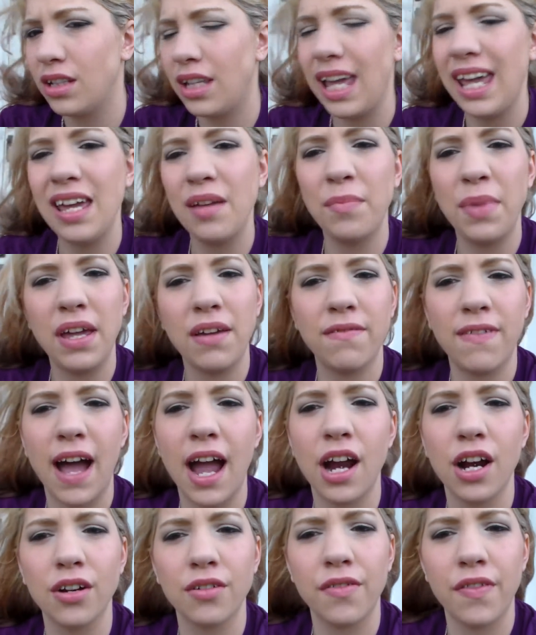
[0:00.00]
camping
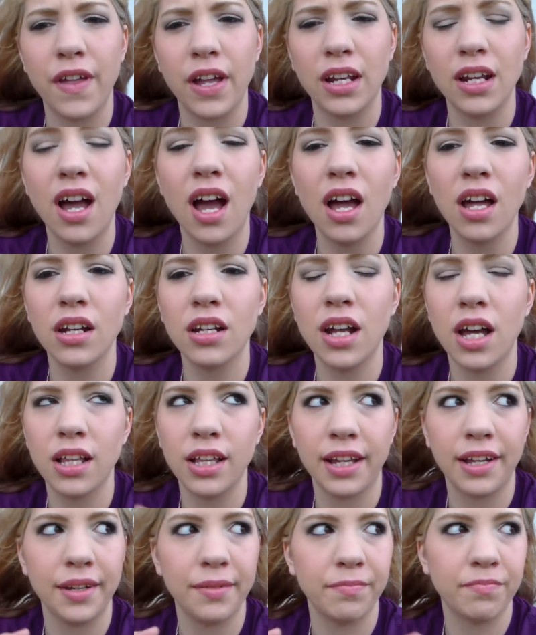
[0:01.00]
fire thing, not
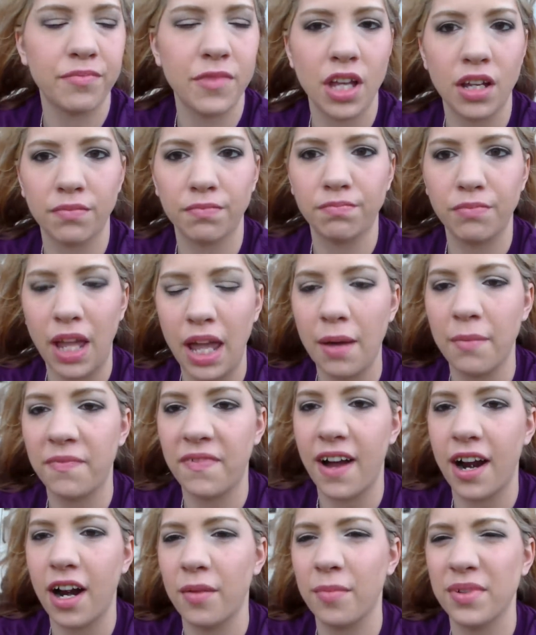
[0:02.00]
like a
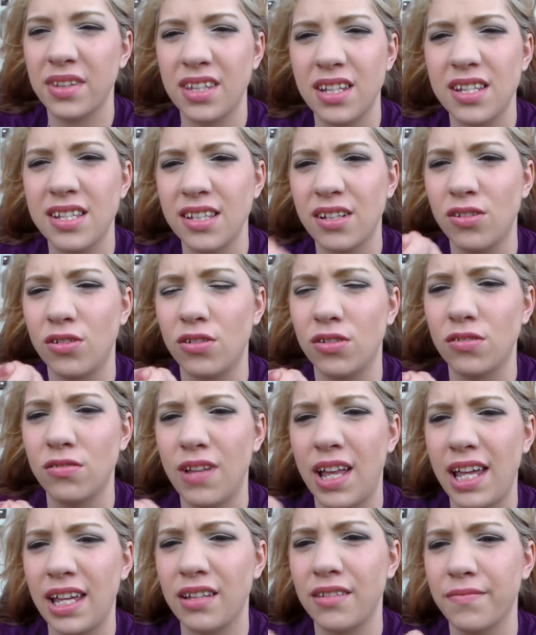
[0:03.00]
campfire, but these little,
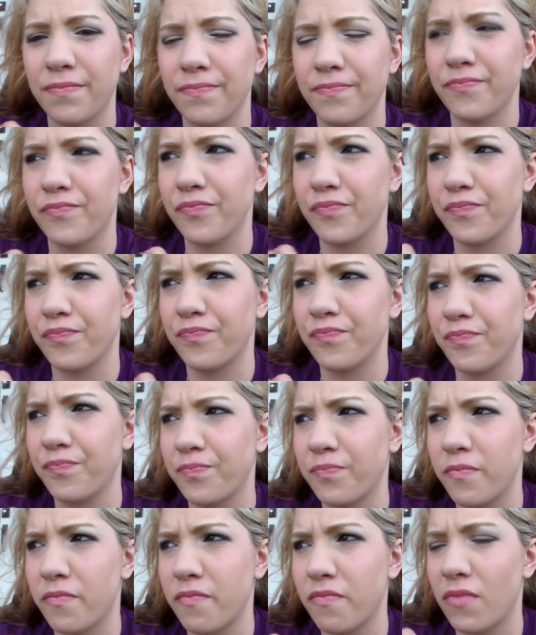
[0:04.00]
like,
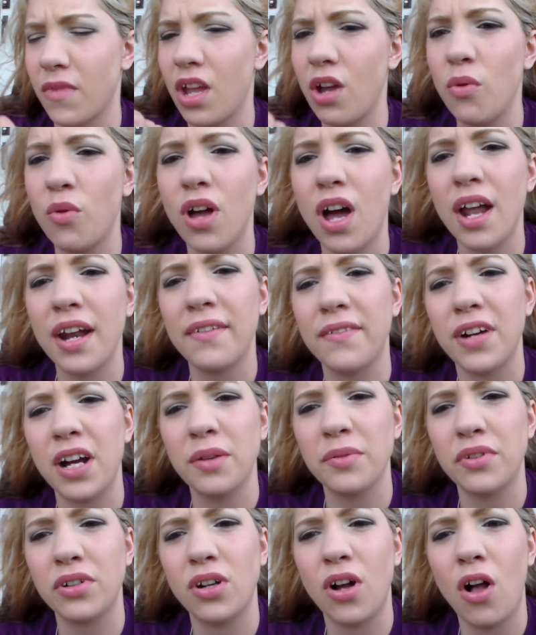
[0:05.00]
oh god, I forgot
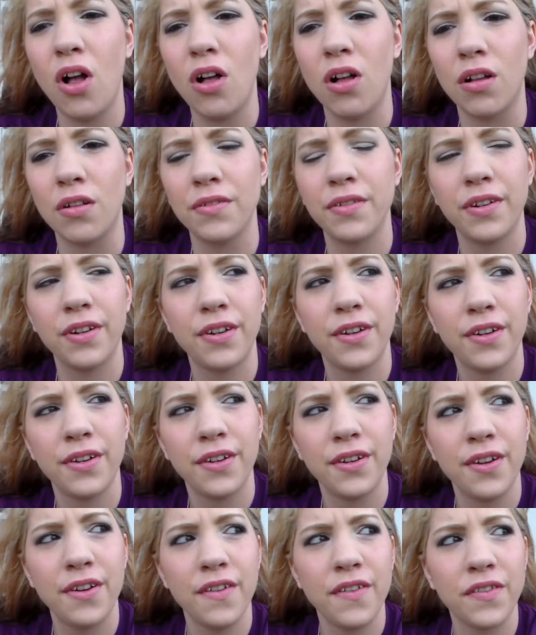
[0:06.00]
what they're called.
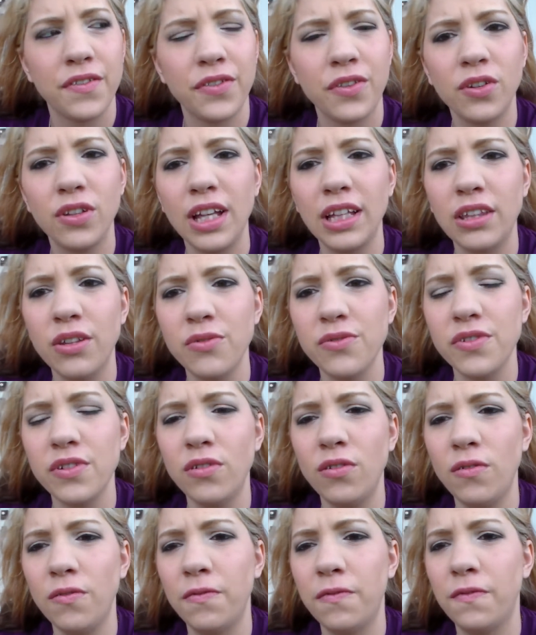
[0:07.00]
They're like those
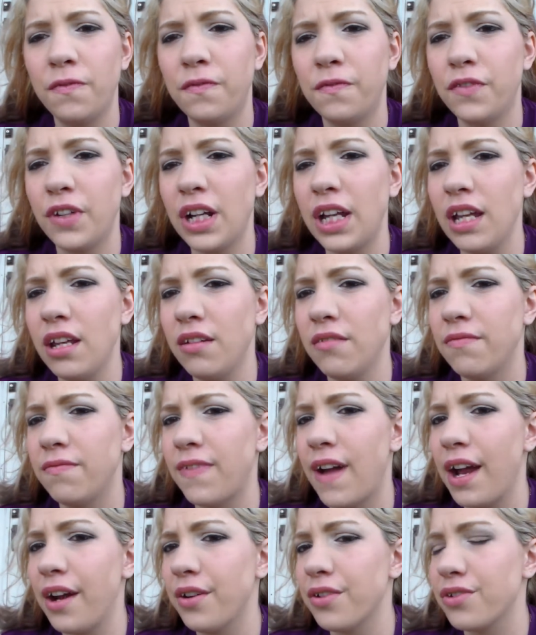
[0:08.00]
little freaking
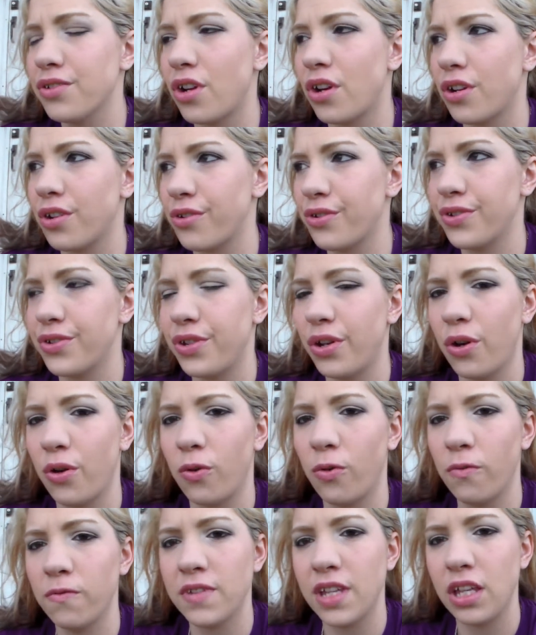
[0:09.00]
fire starter
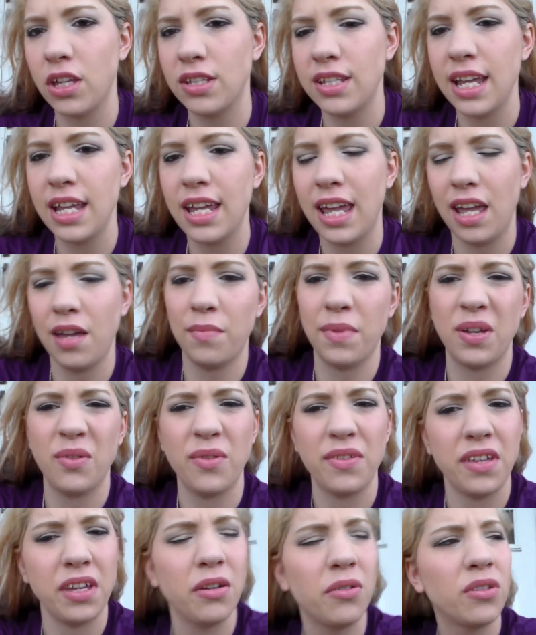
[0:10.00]
stoves that you take camping
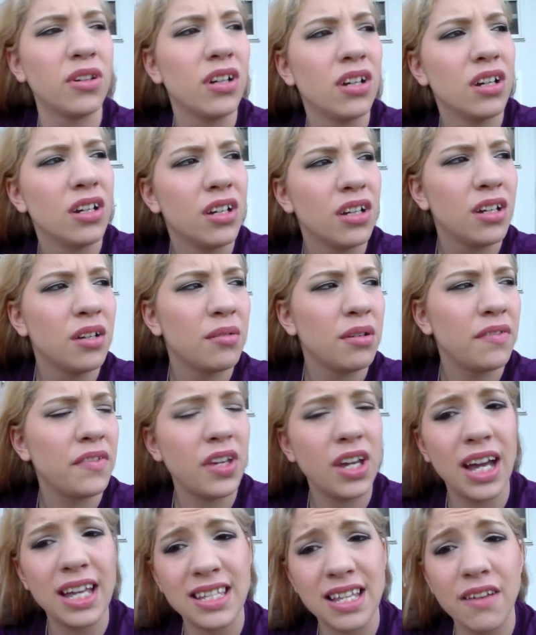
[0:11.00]
with you. If
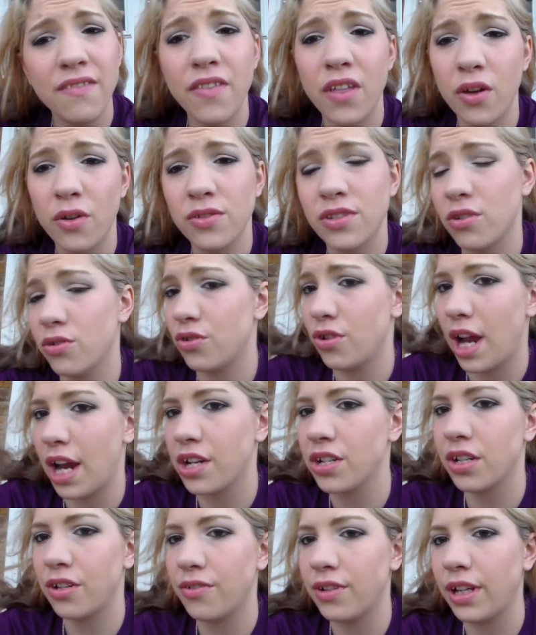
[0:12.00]
you guys have those are
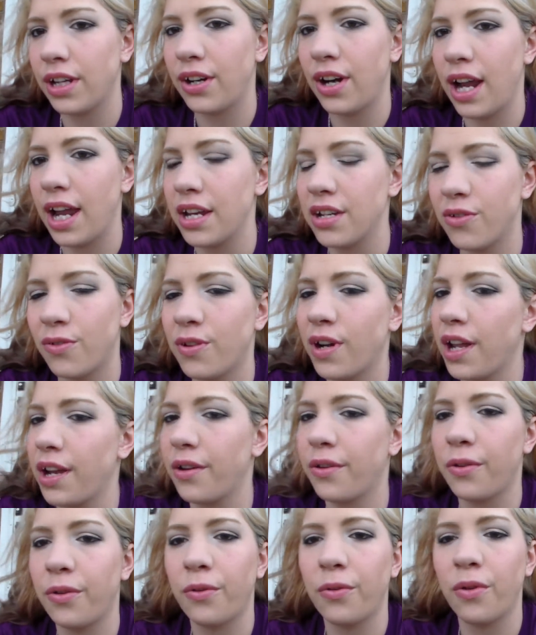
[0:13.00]
actually really great.
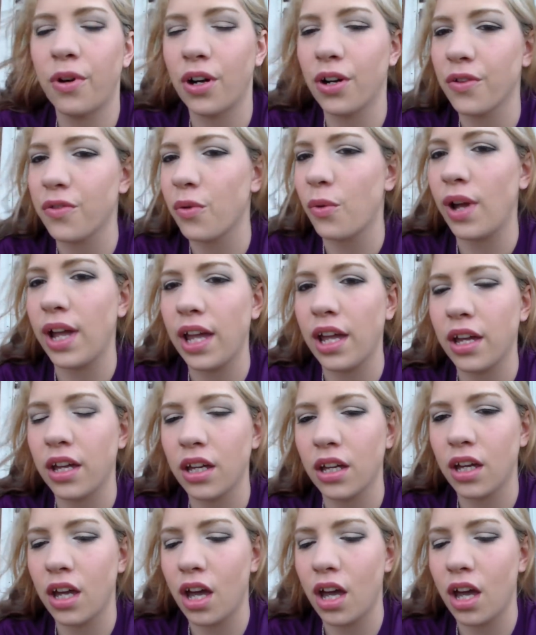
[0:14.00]
Tornado, earthquake,